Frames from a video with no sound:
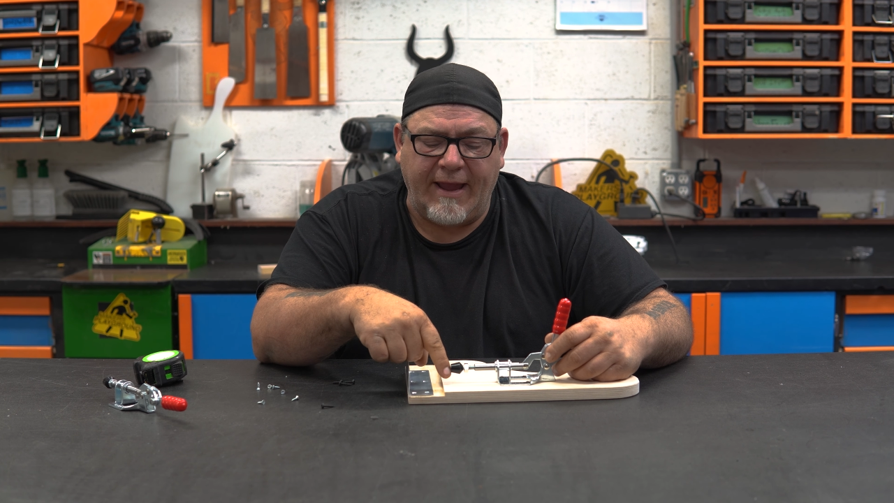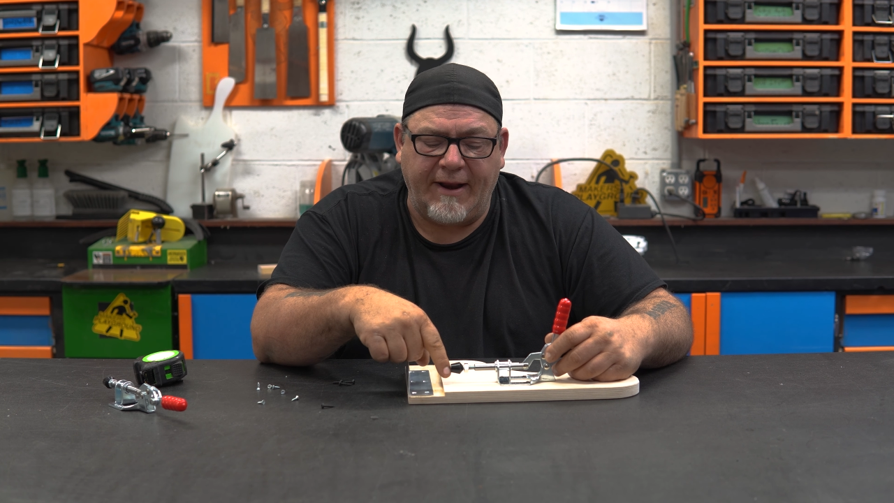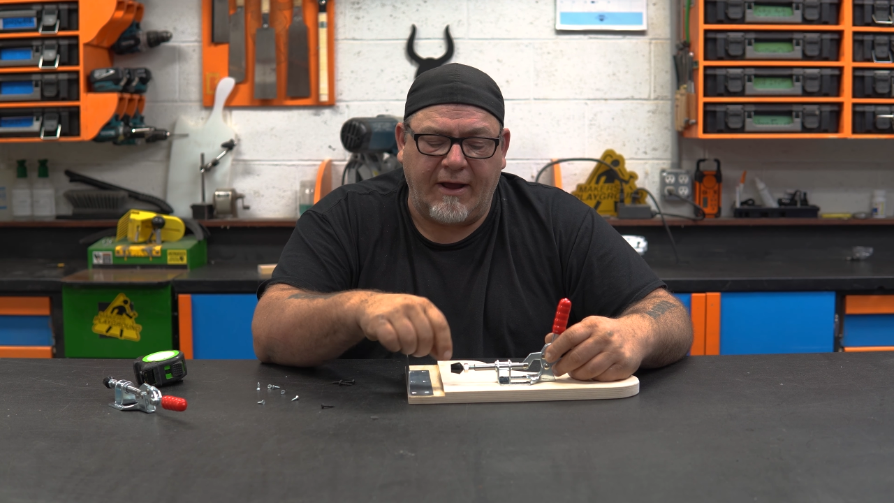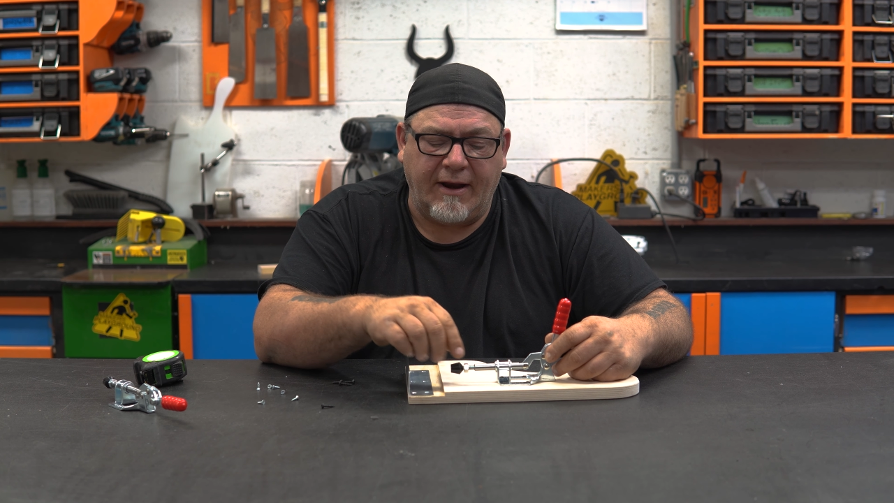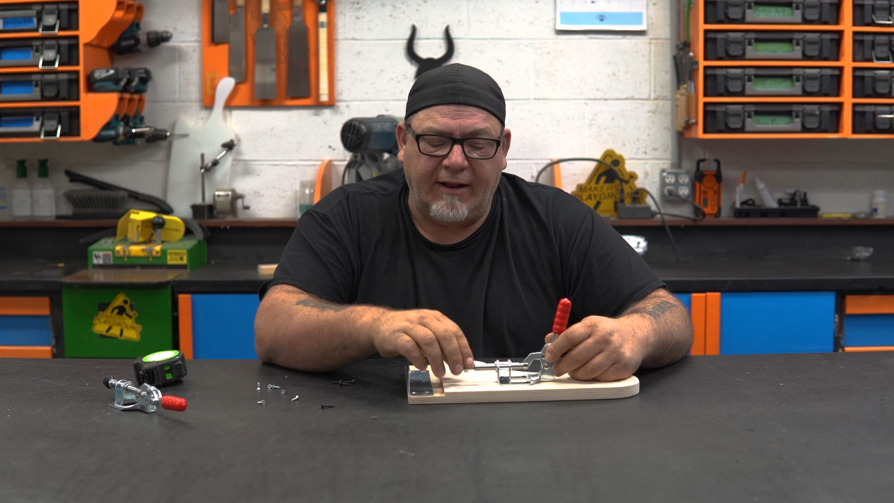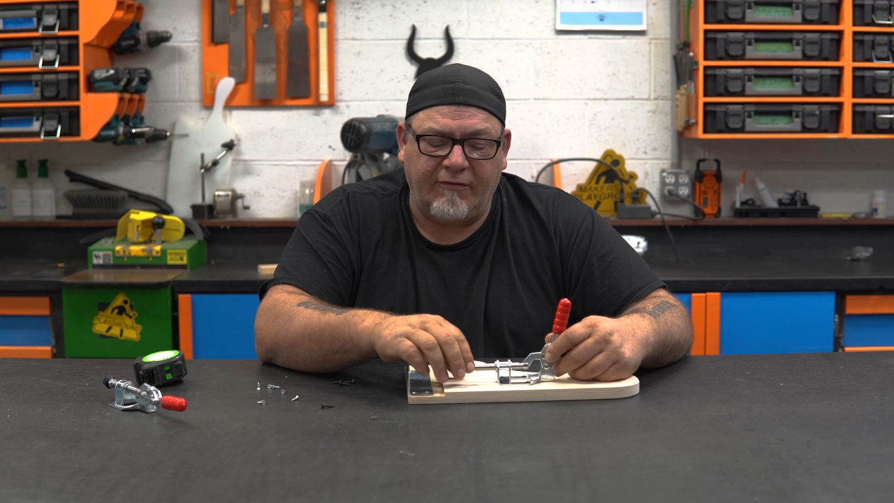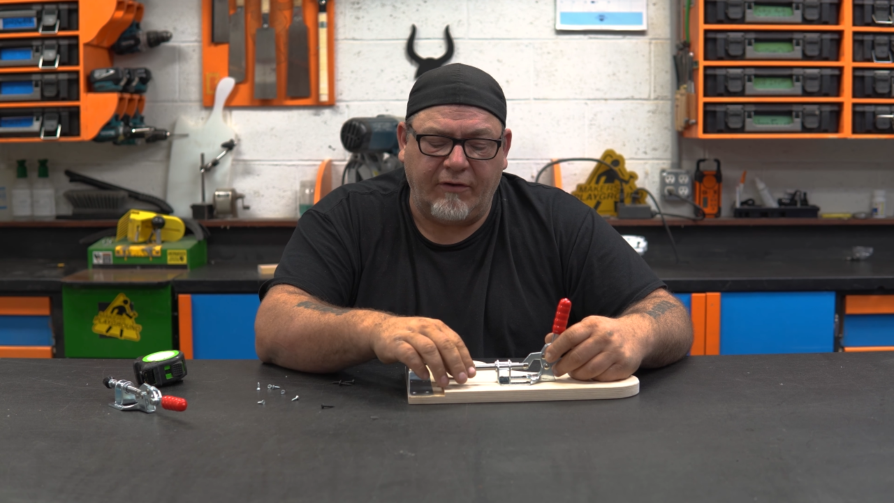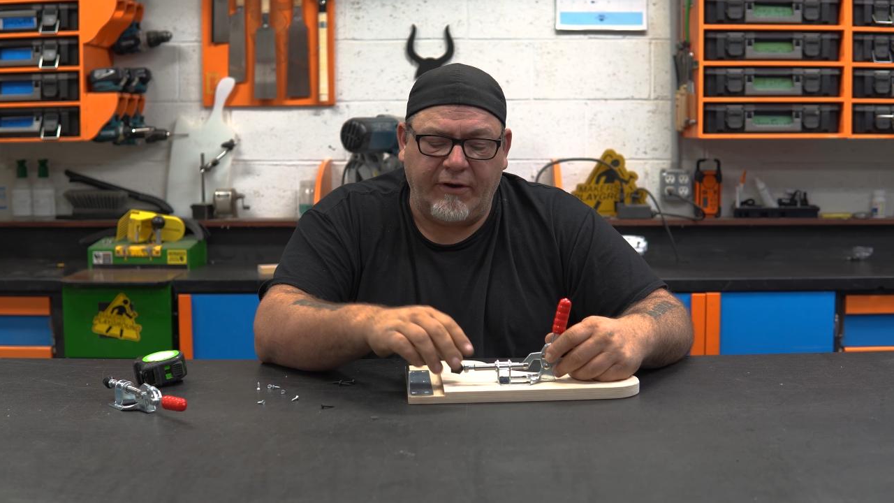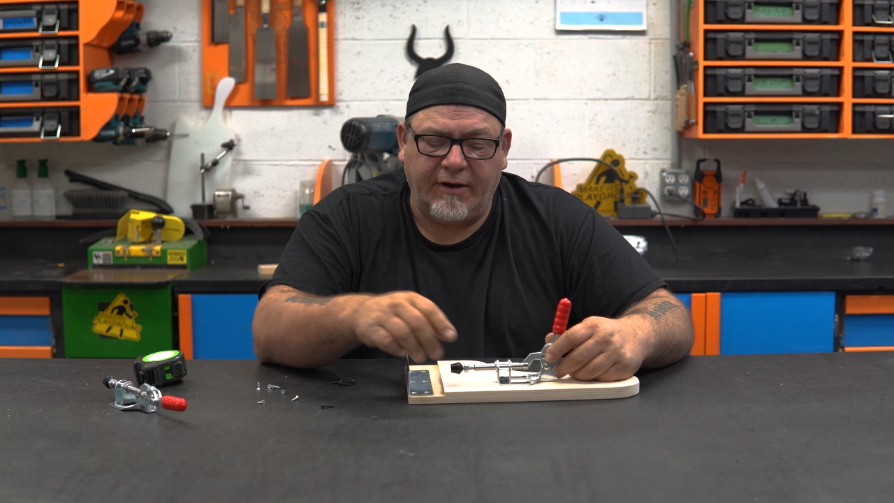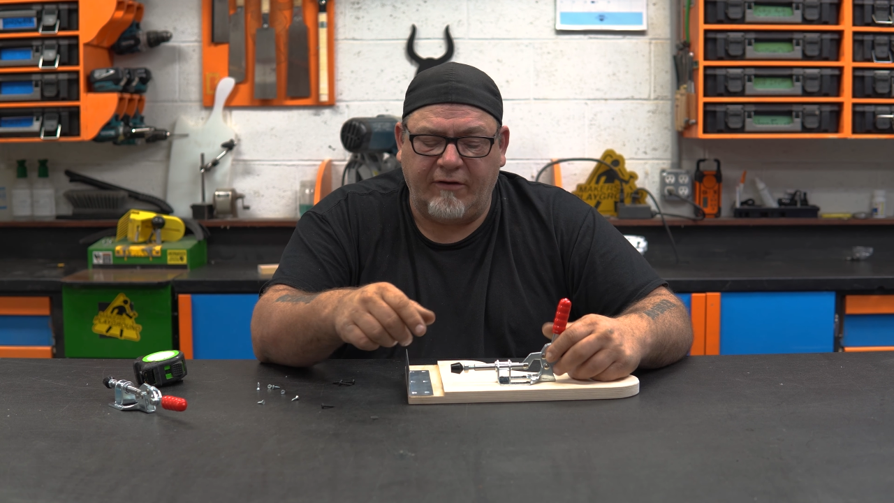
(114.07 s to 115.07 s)
head on it,
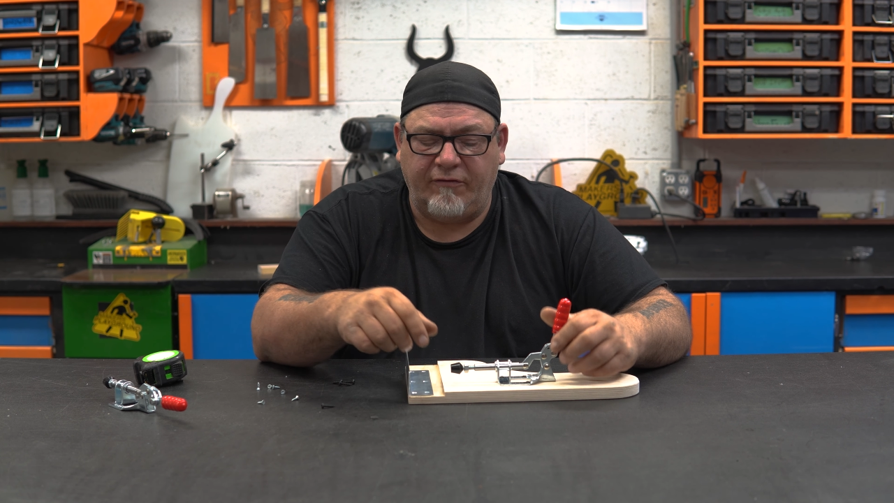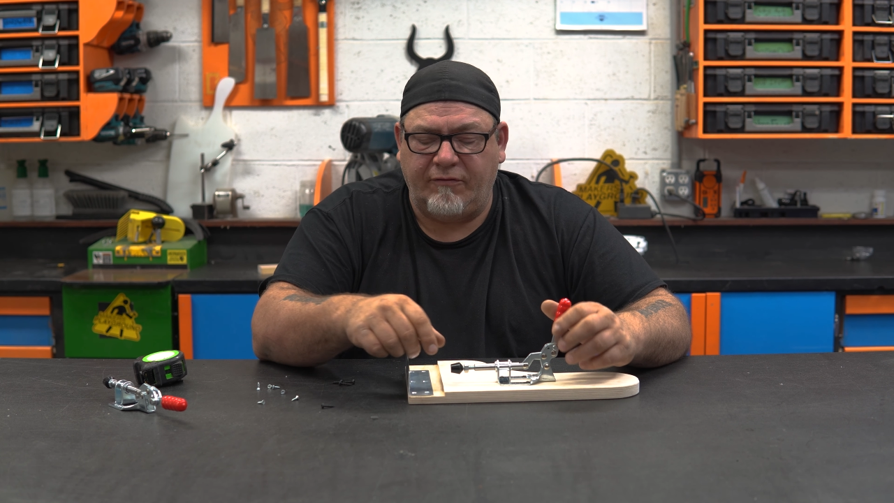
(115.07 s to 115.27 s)
so you can